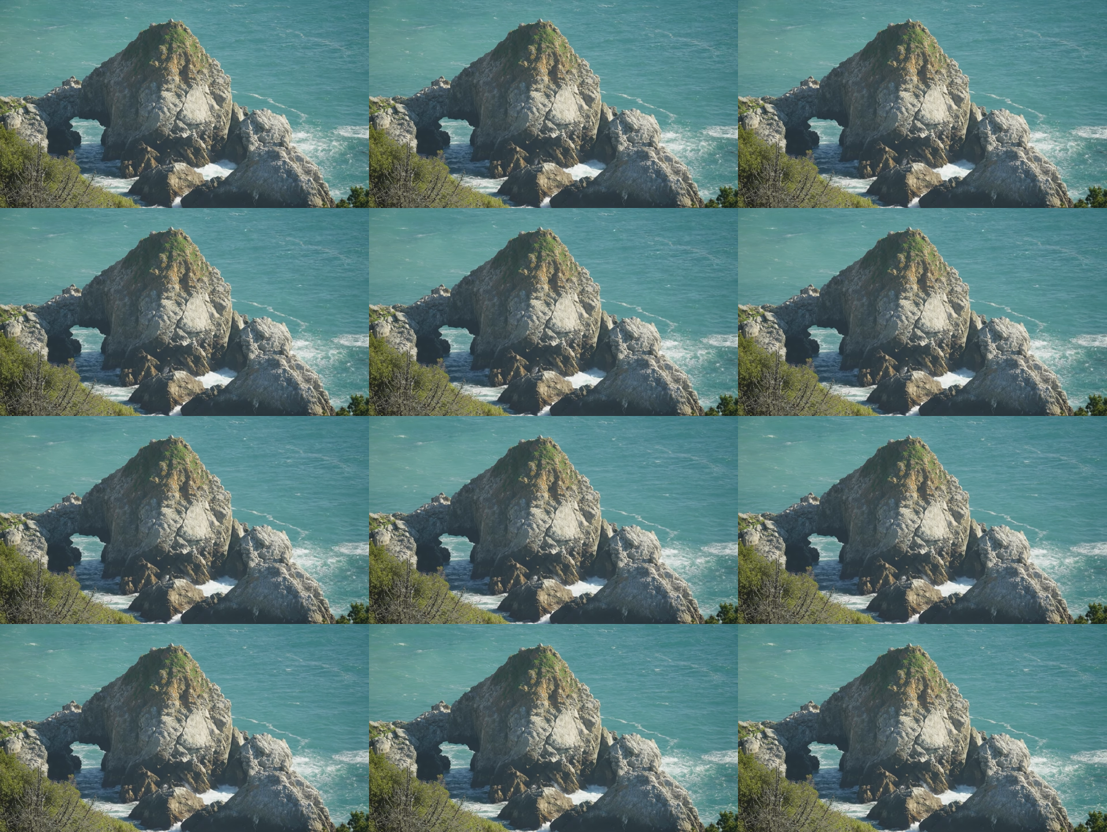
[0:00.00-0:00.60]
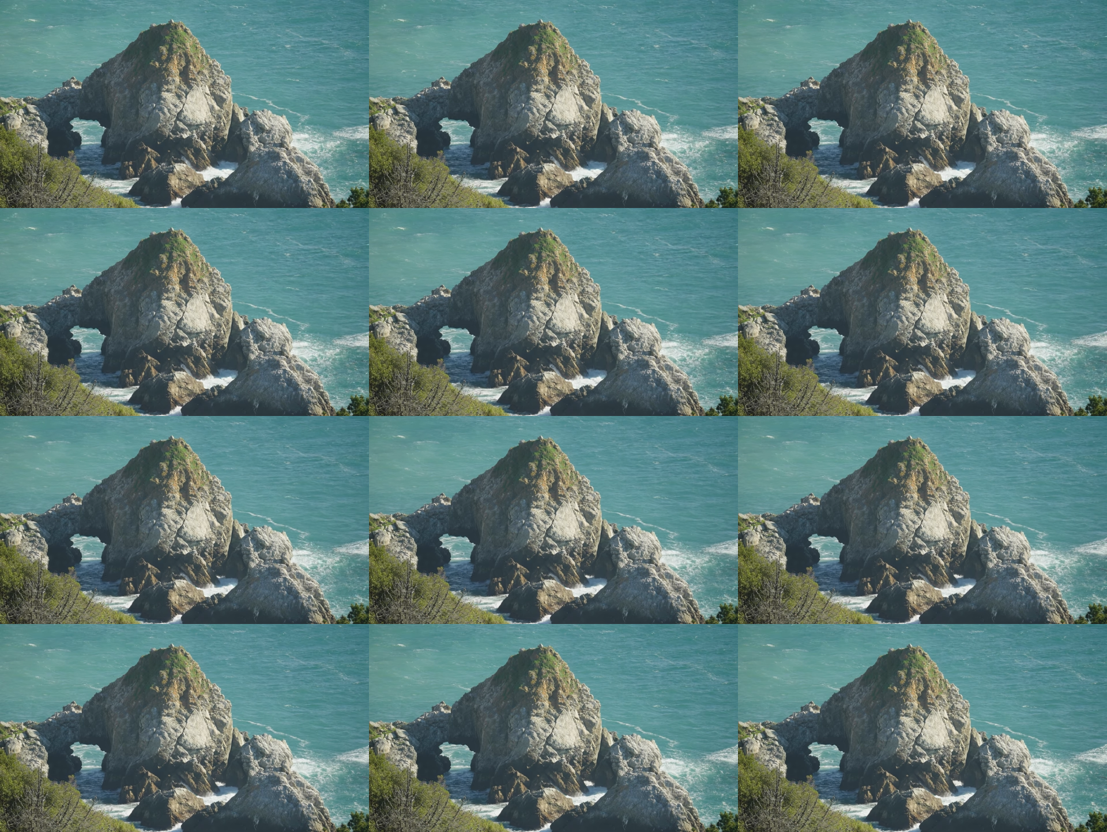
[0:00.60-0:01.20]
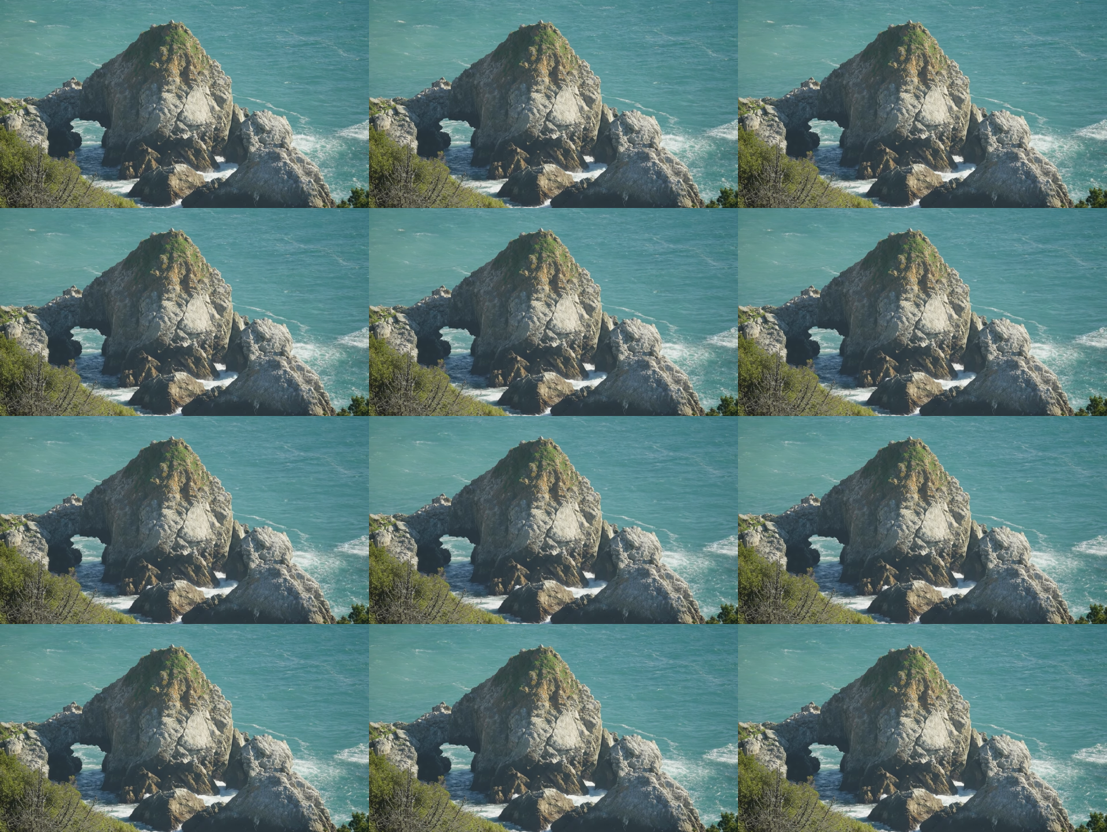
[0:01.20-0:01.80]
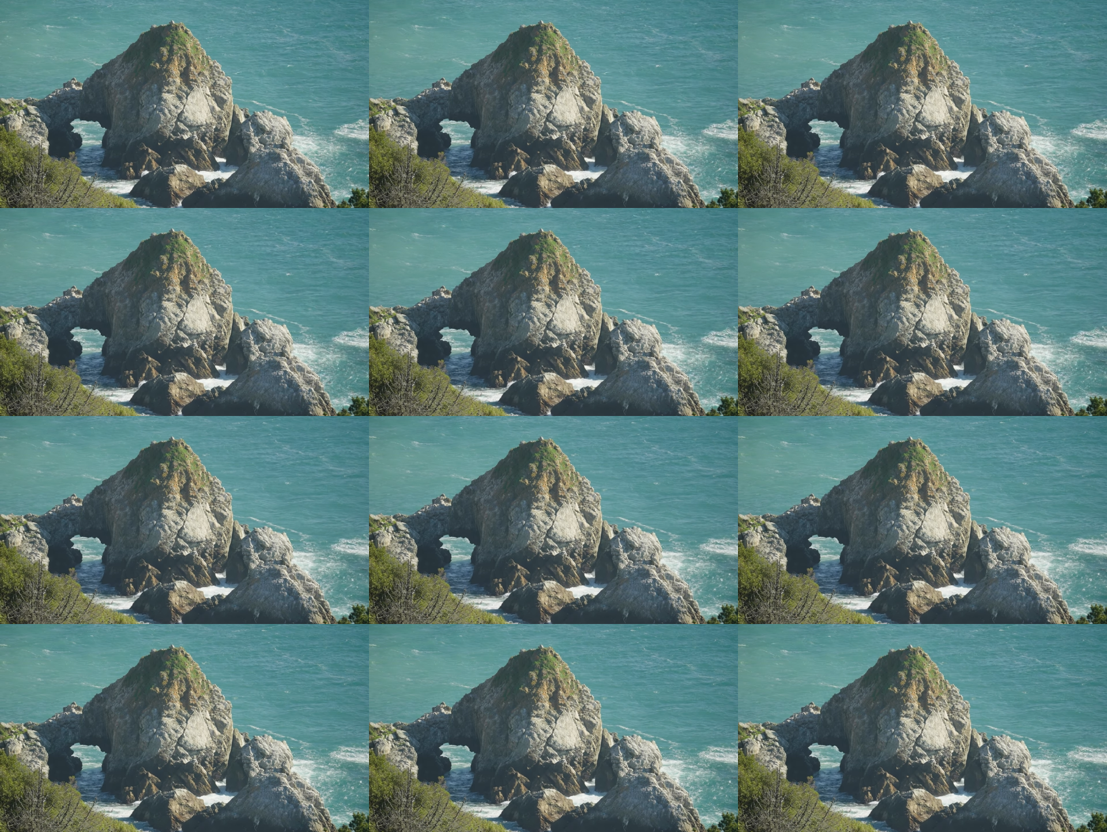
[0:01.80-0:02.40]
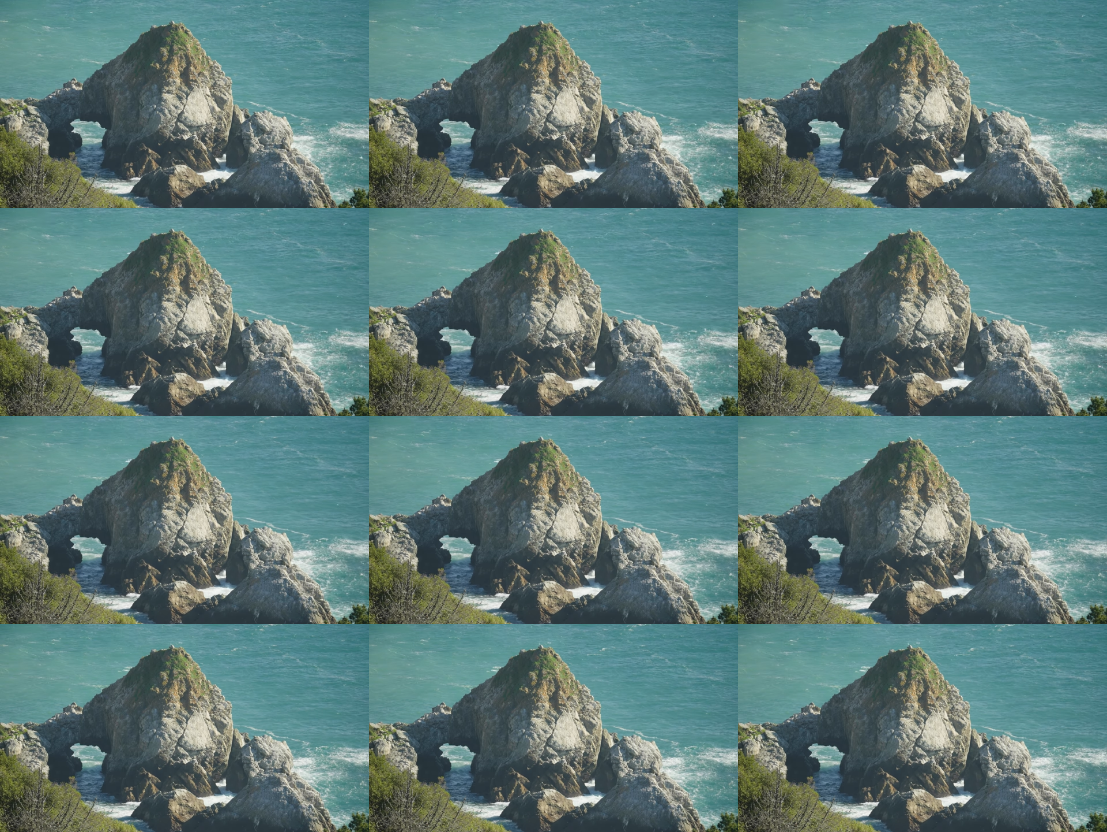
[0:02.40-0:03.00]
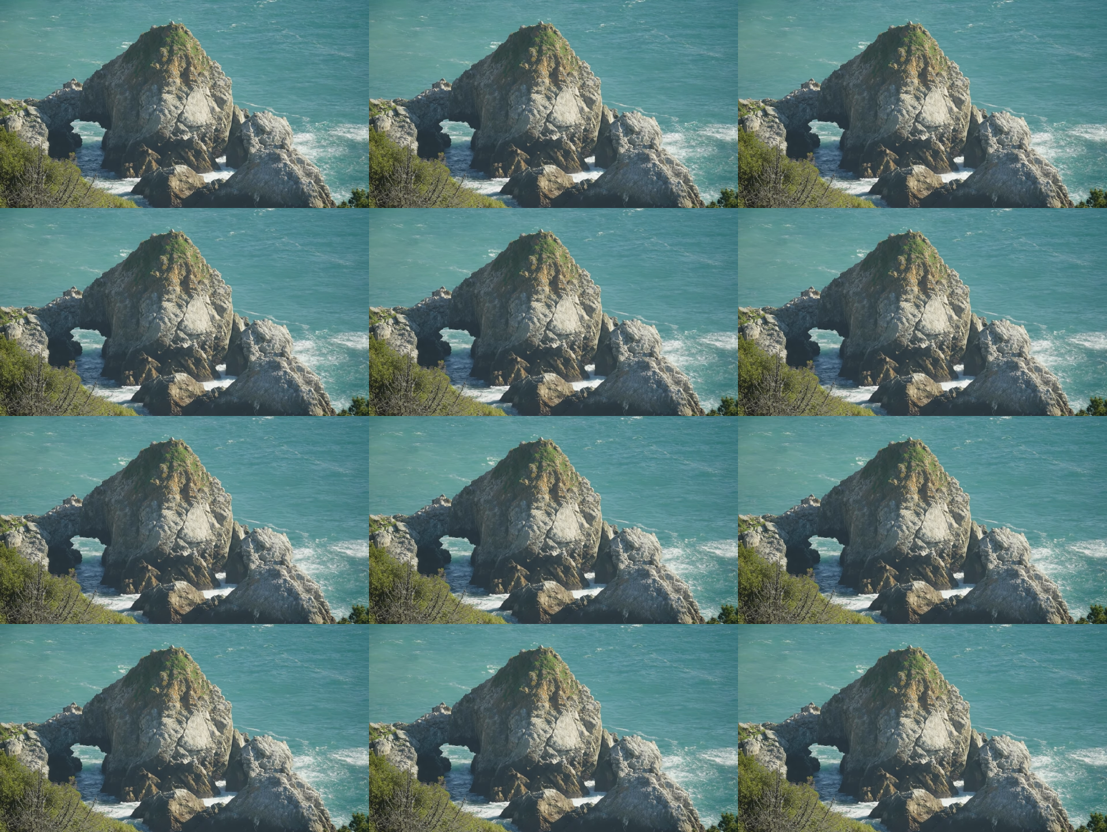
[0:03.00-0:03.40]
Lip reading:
No face is visible, so there are no lips to read.